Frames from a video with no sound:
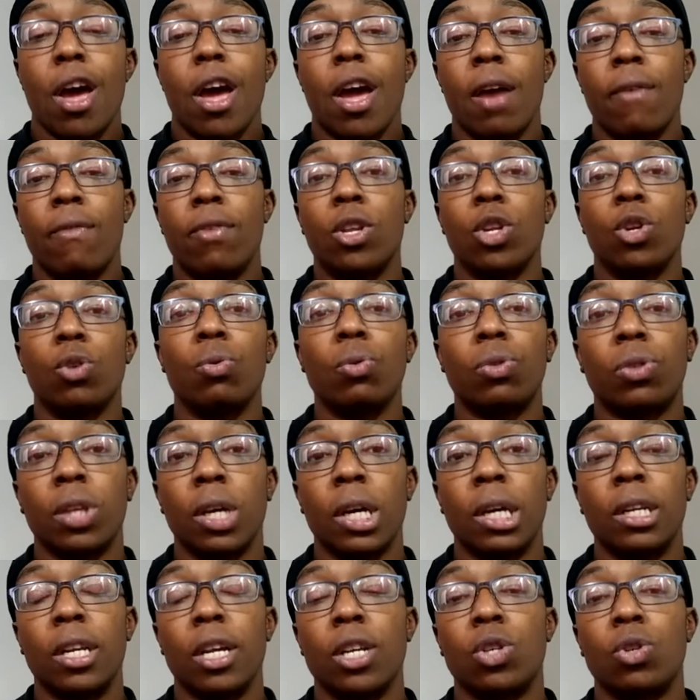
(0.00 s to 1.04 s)
Every new
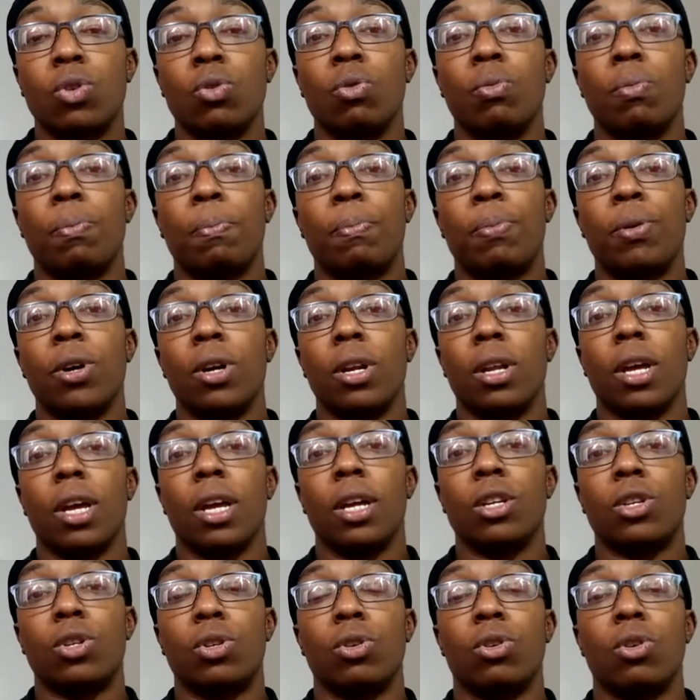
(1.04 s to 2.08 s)
thing that you put
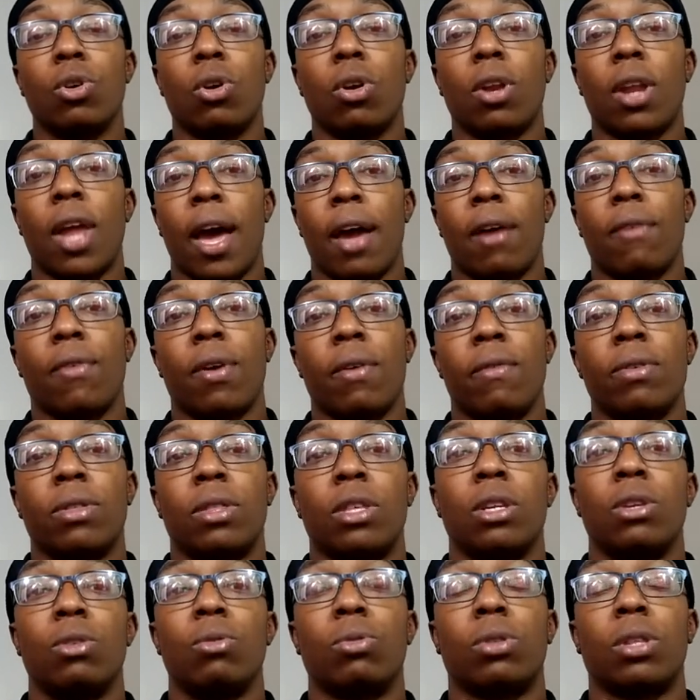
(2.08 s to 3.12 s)
into your life,
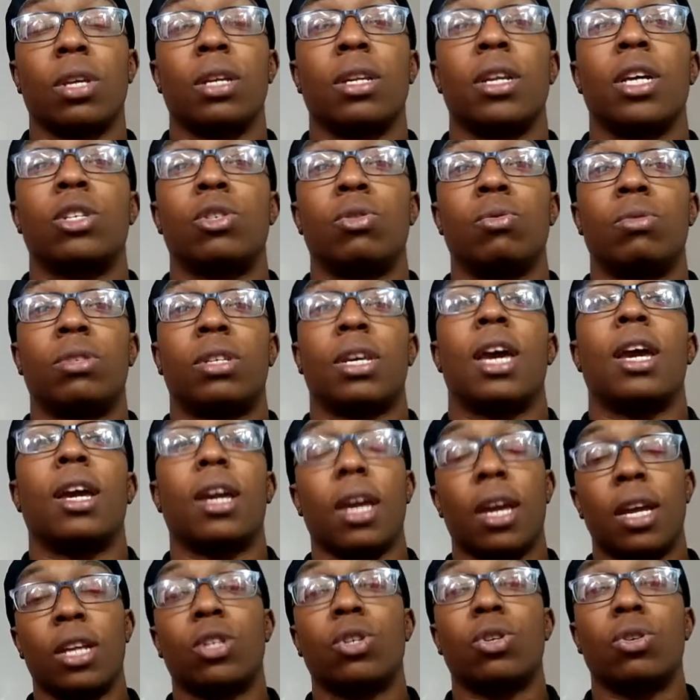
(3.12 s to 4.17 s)
everything you think that you
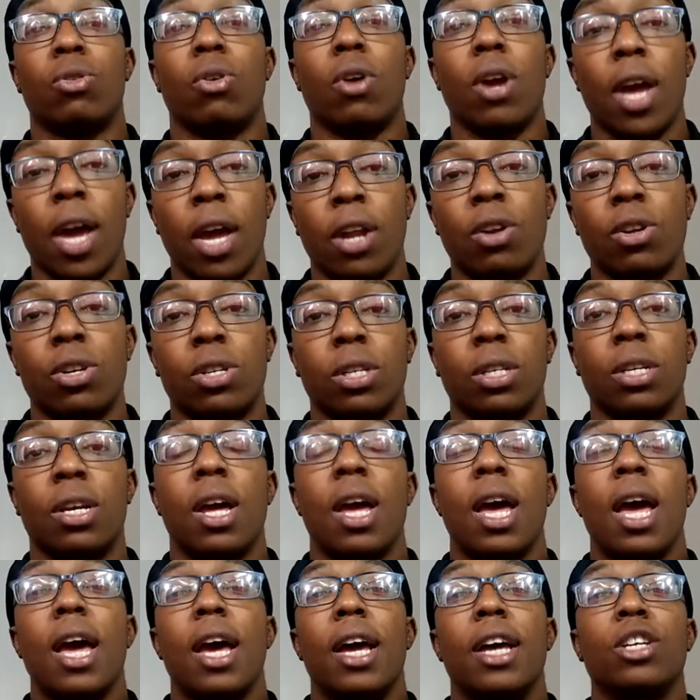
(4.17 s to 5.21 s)
take into your energy,
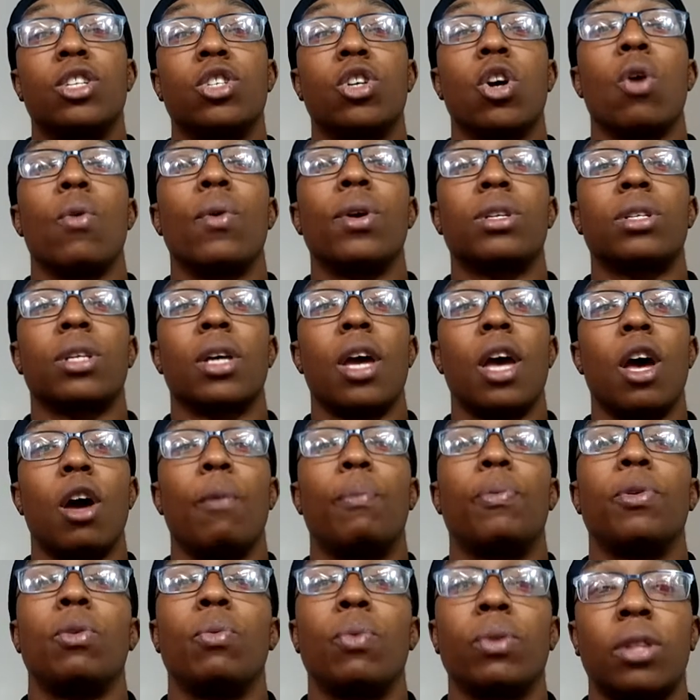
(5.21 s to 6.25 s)
is going to
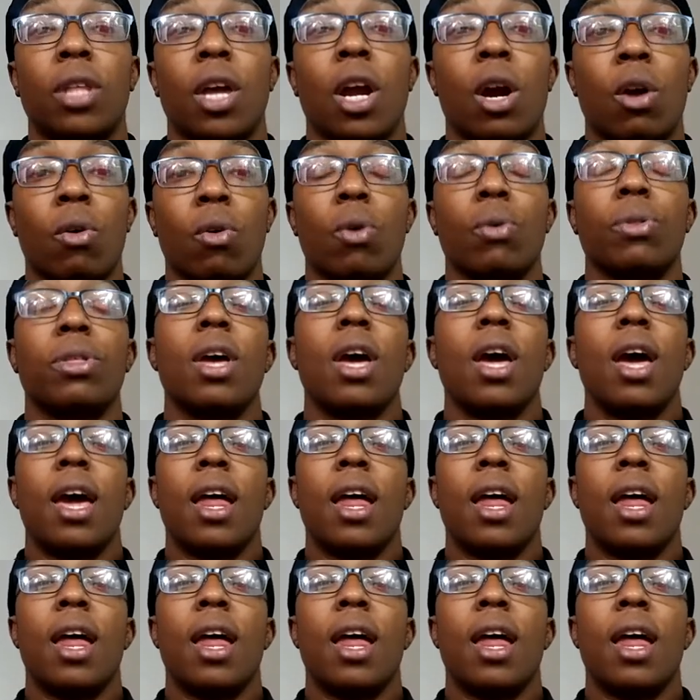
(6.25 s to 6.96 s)
help you with that growth.